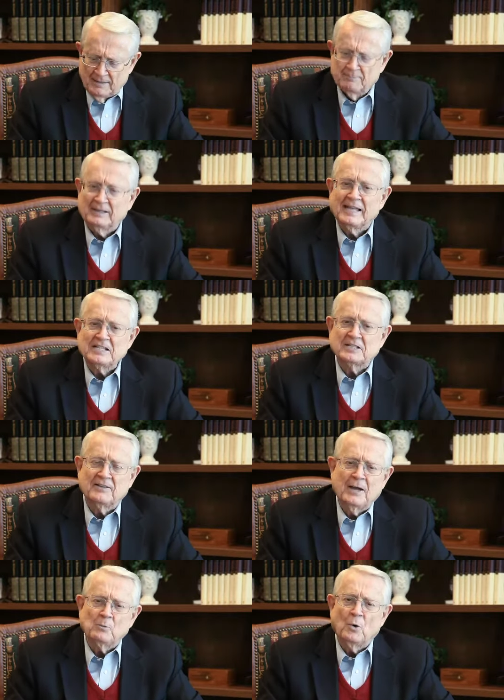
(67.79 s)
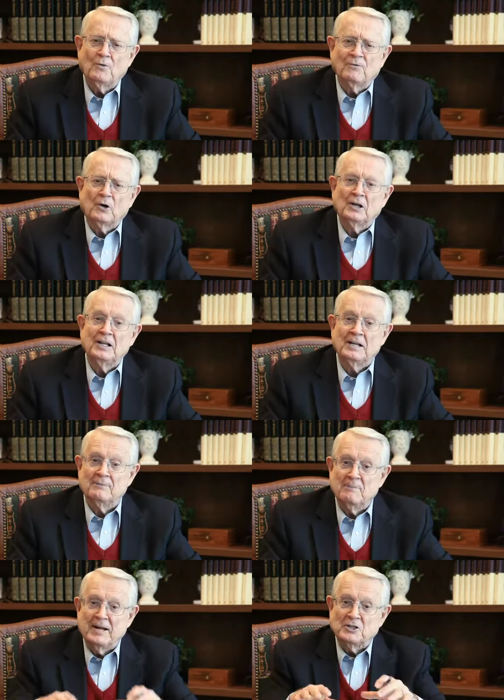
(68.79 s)
But that word for
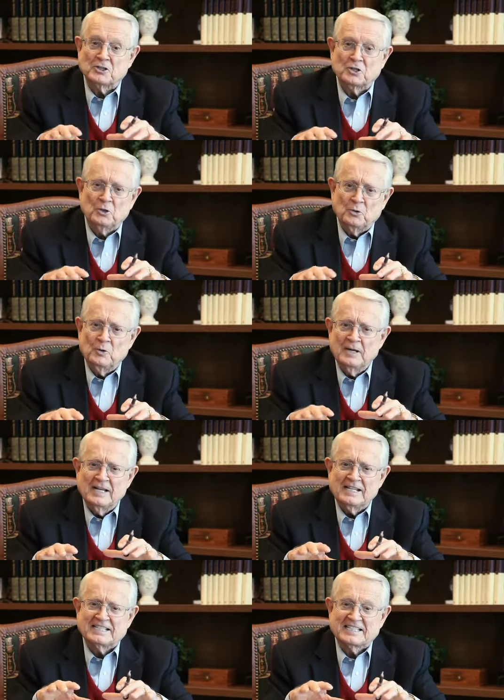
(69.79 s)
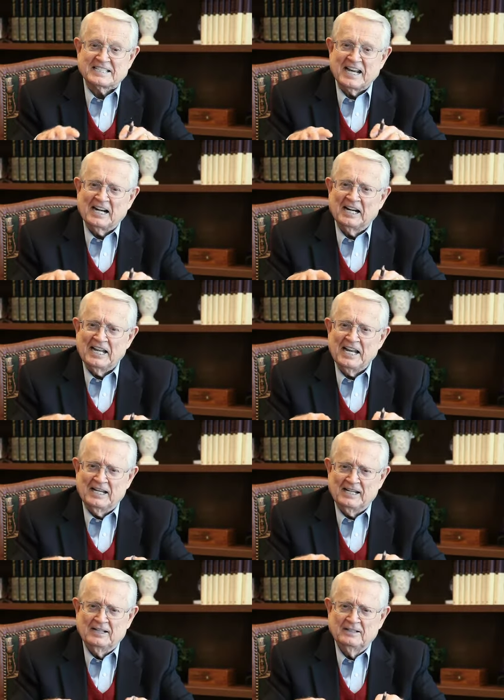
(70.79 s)
live means to settle in,